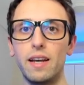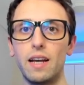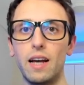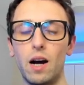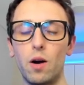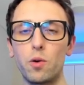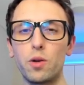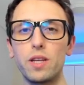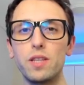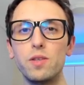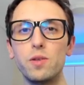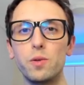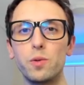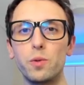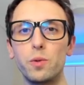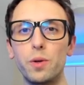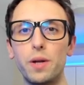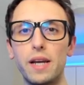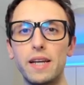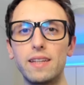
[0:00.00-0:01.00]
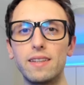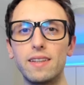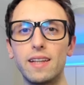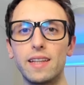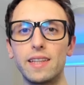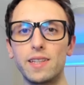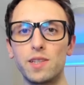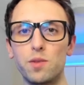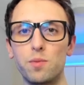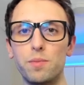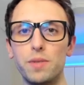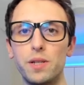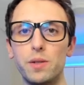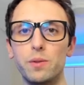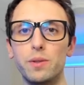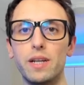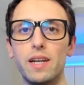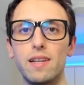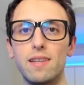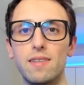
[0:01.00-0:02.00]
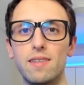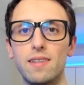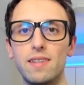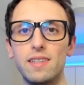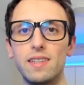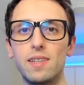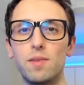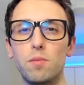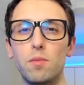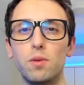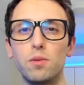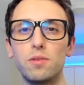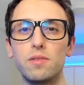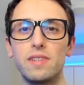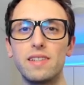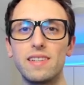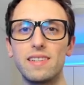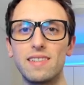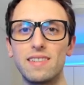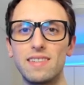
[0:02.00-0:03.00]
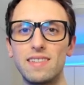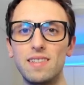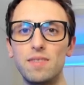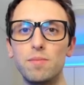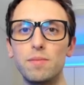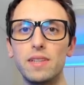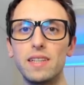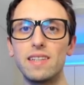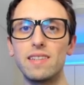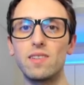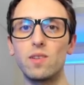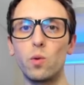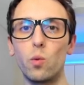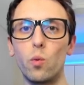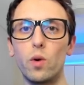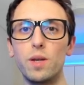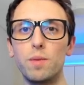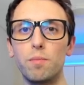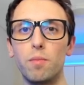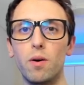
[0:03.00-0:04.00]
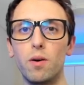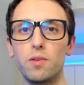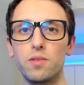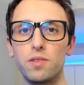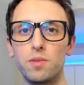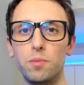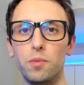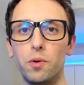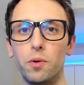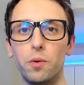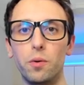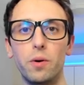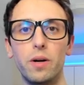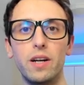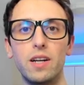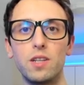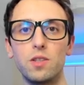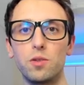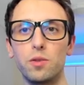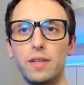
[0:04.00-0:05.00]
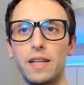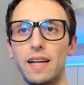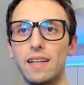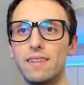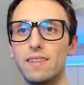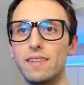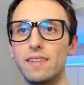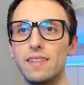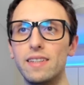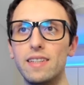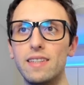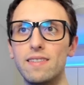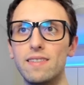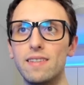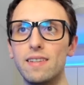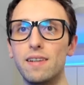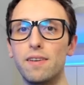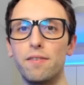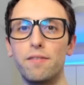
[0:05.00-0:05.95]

how can you create that experience in the most seamless way possible so that it's